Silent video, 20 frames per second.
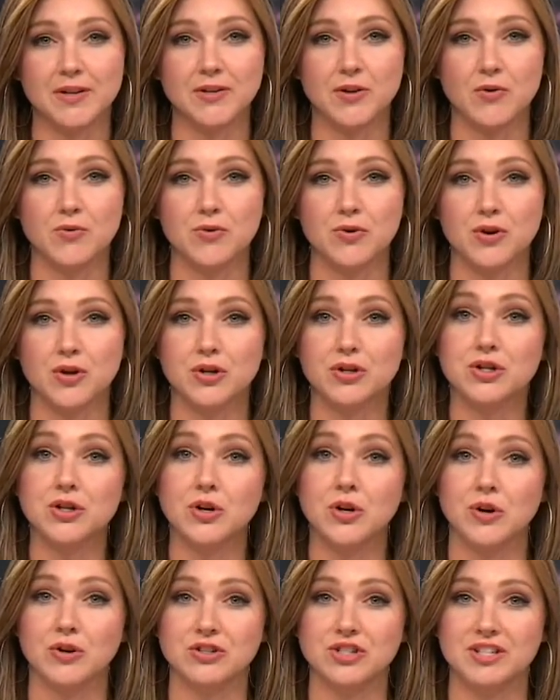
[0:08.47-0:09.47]
A local
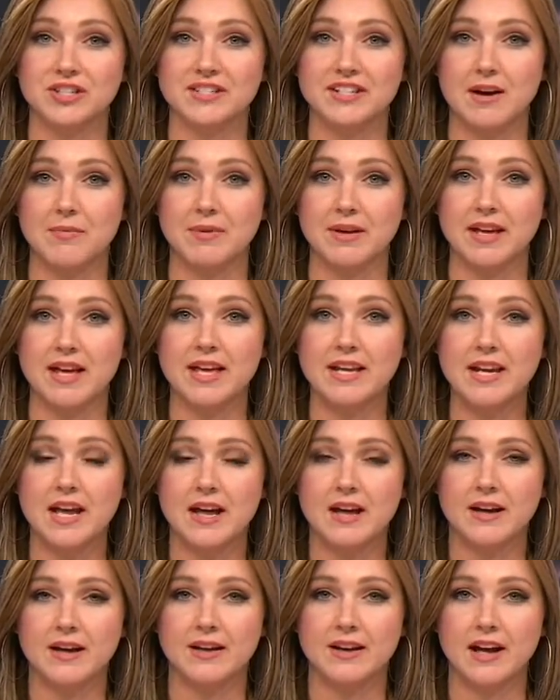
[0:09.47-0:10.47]
church is stepping in
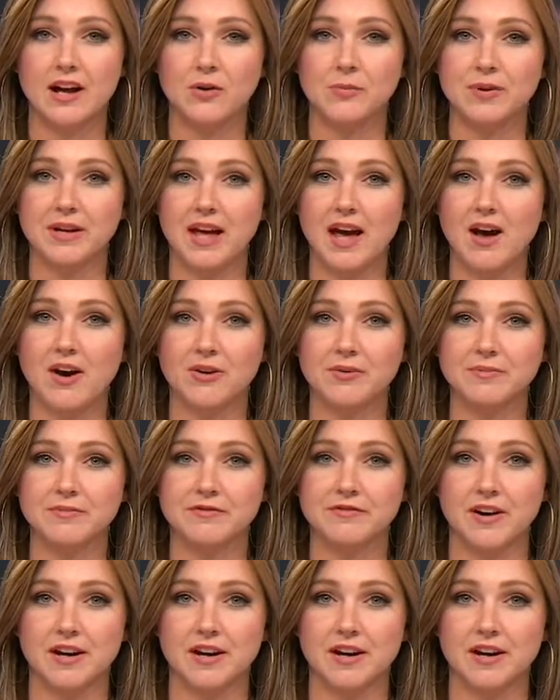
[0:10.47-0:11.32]
and helping out.